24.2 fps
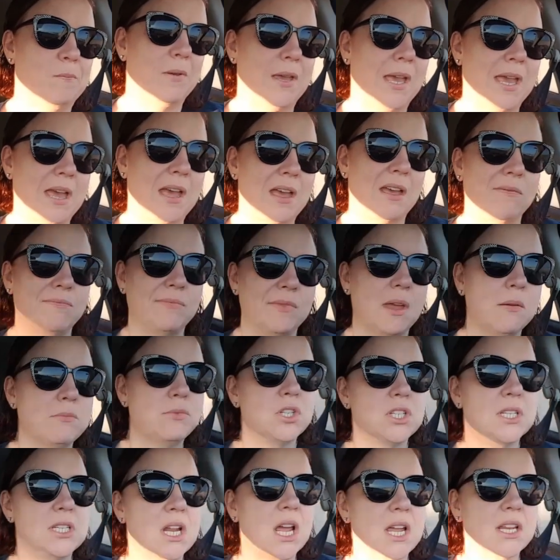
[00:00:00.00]
Yeah, I'm
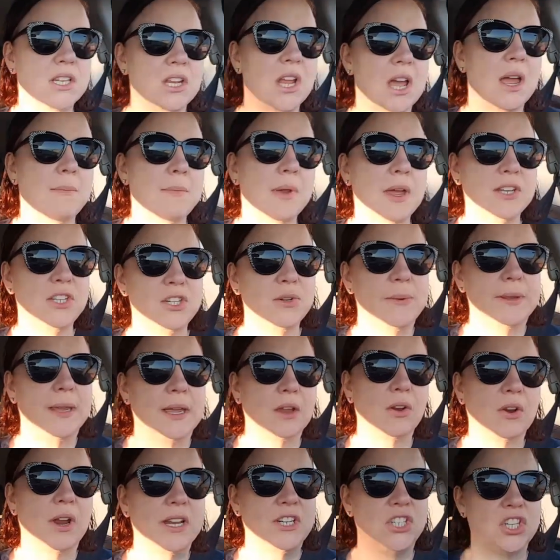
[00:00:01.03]
just not, I'm not doing
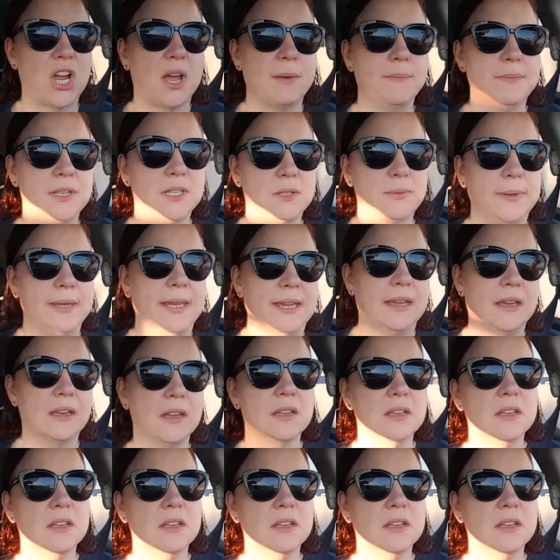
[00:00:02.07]
a great job this week.